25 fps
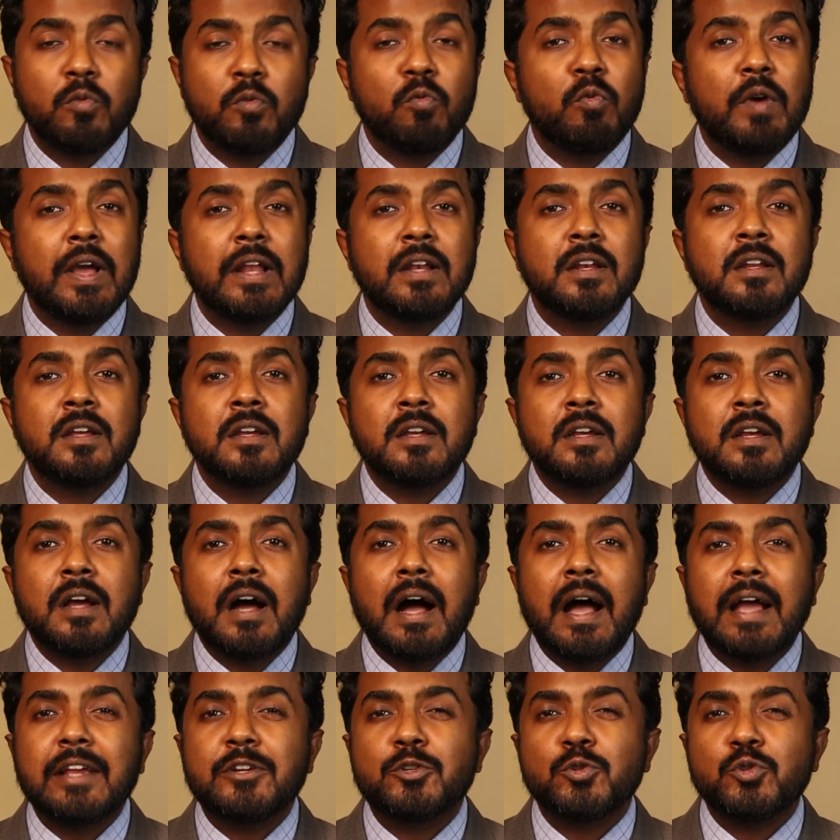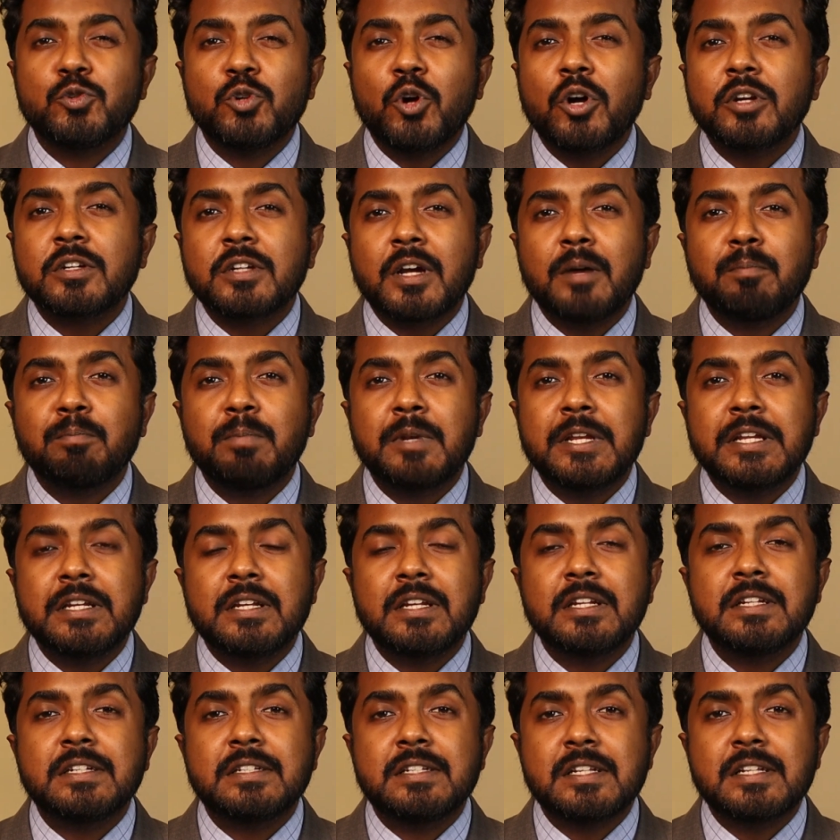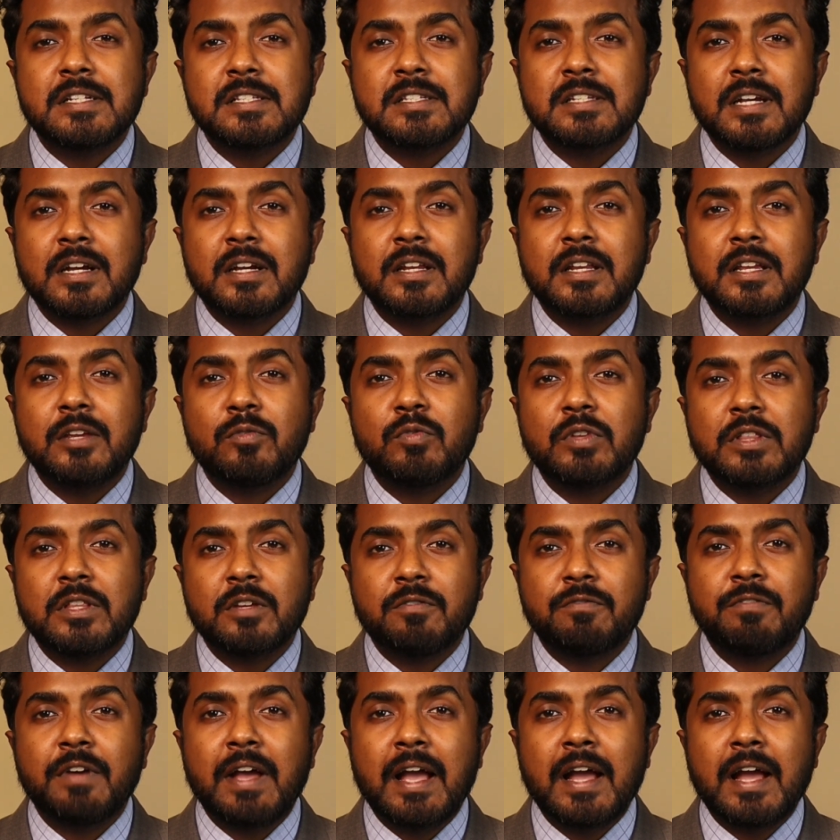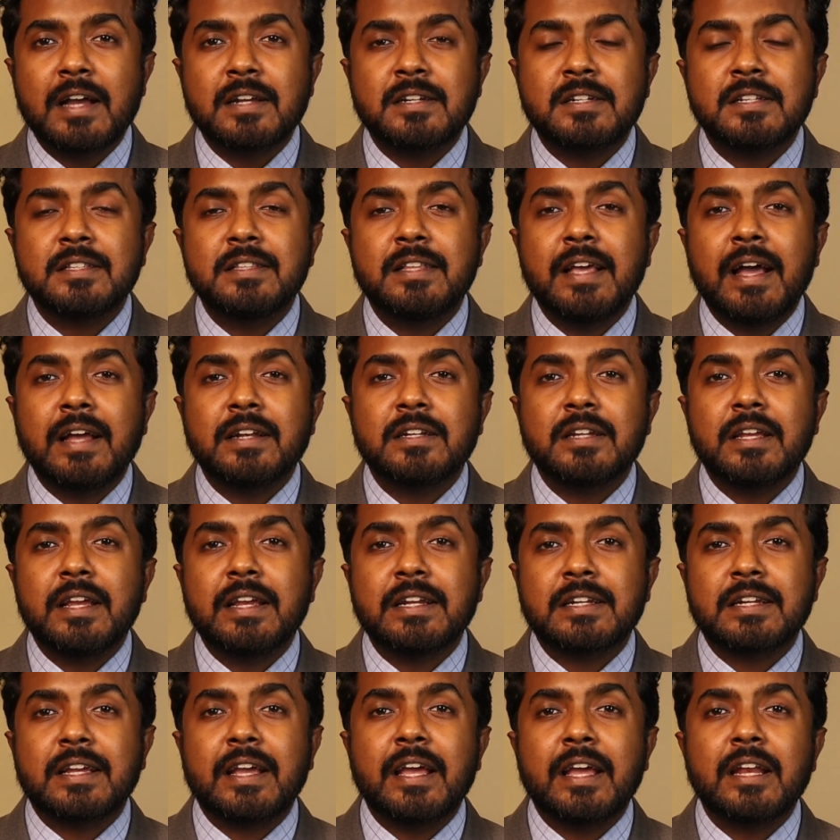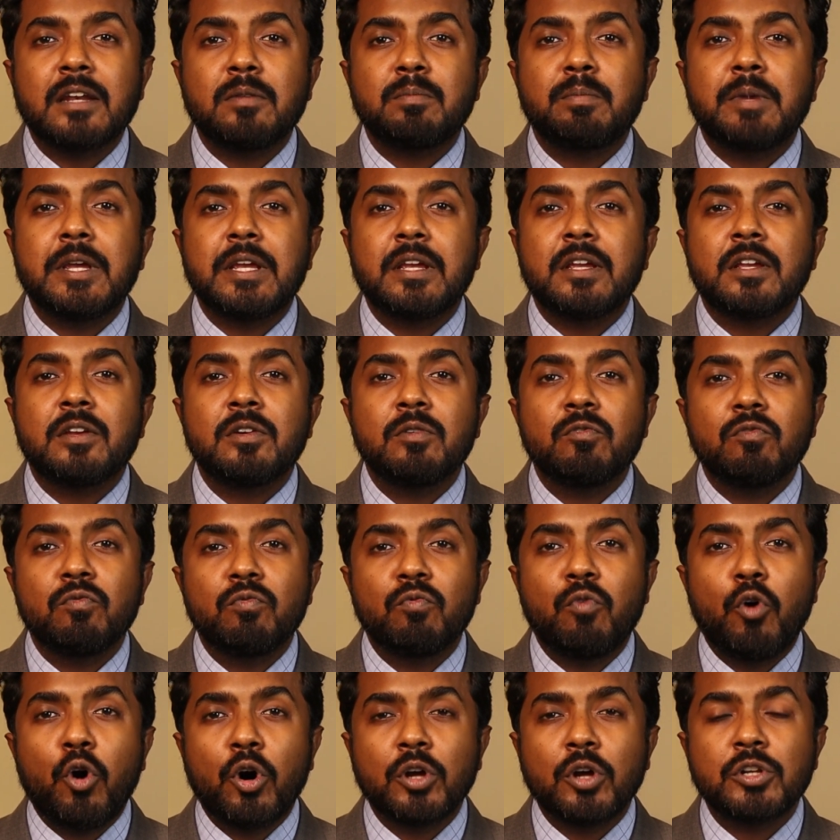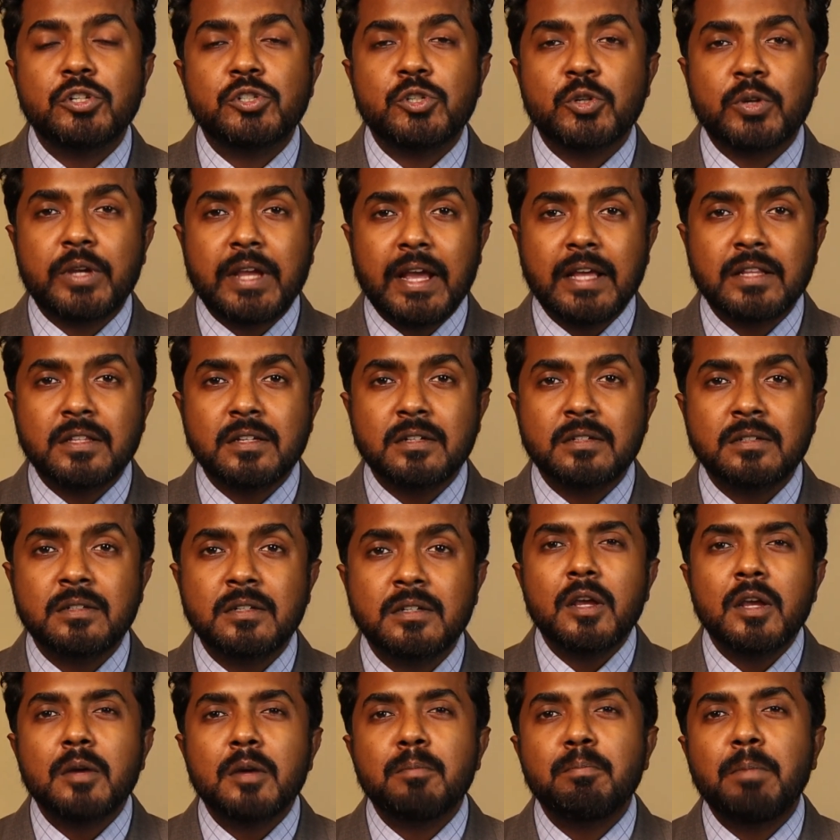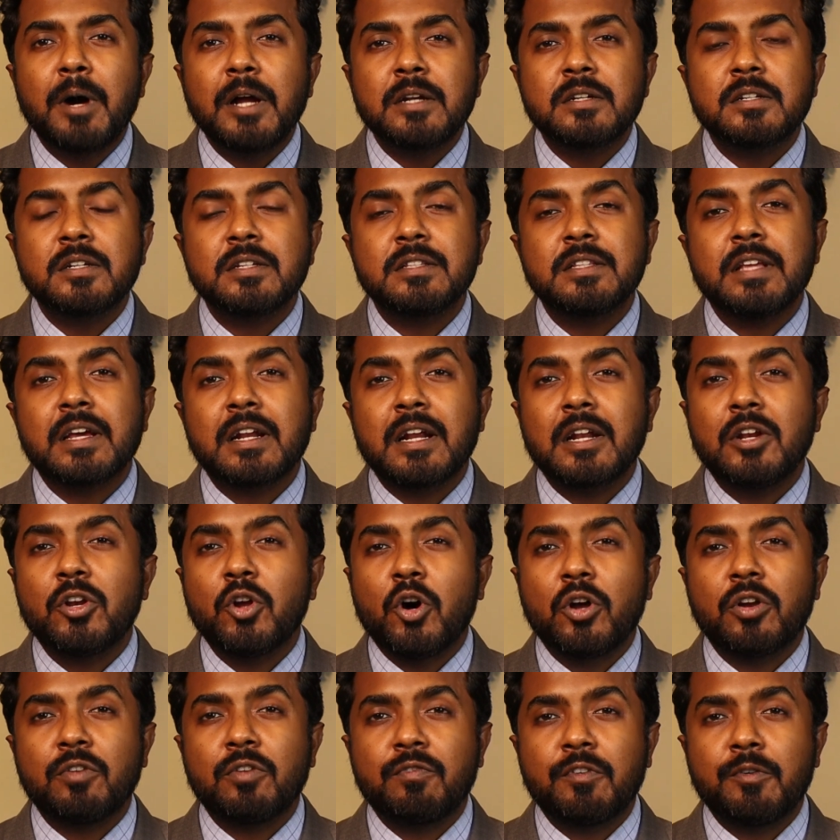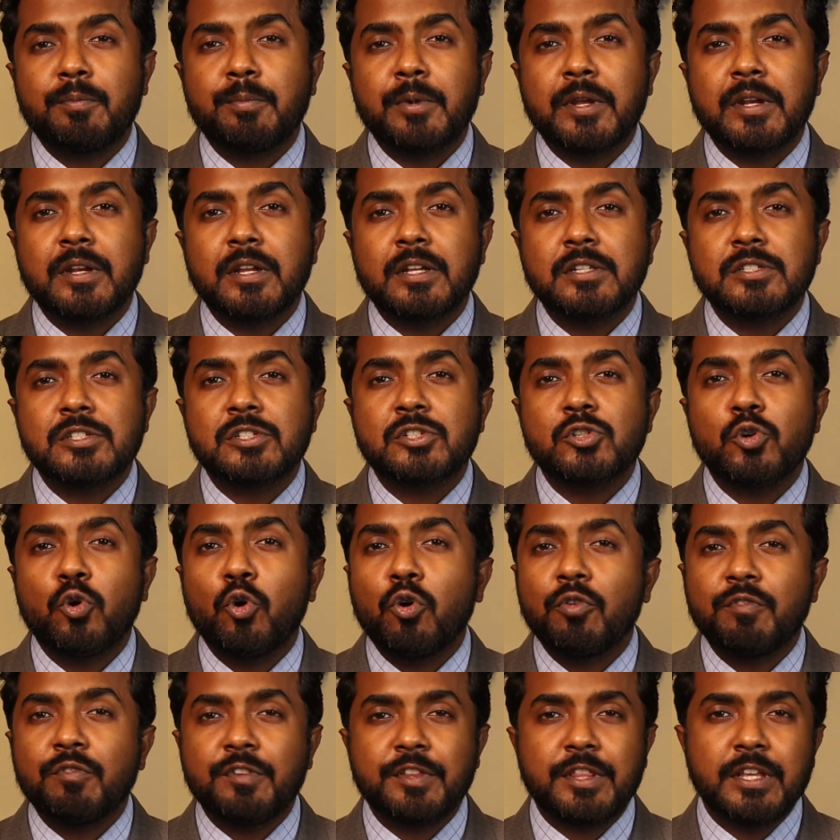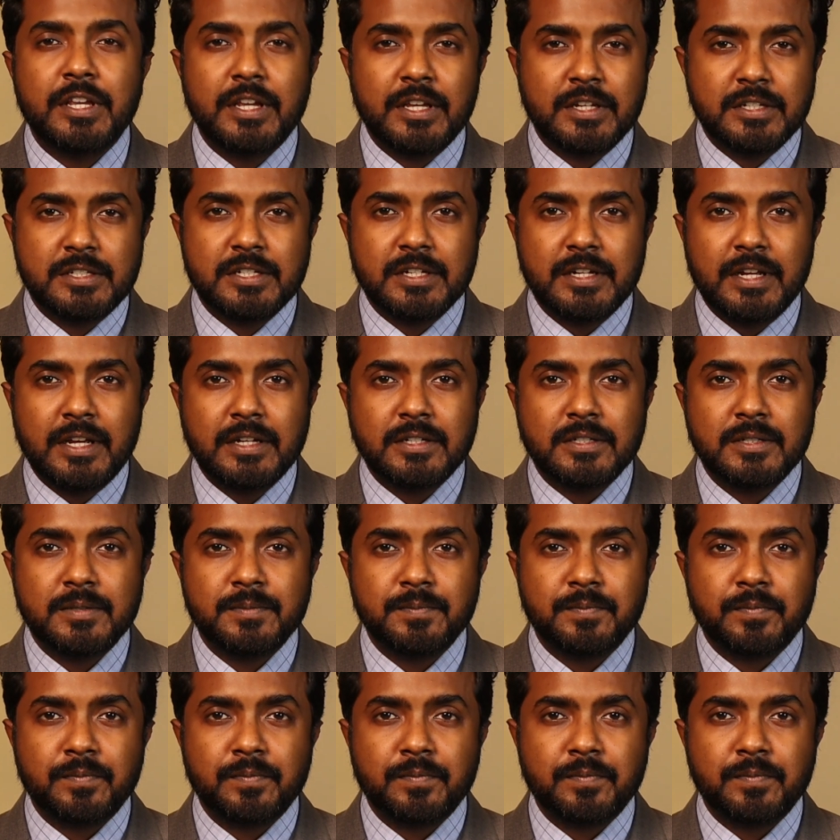Well, I do not completely disagree with the fact that it can be worn together, but there are a lot of opinions over the internet.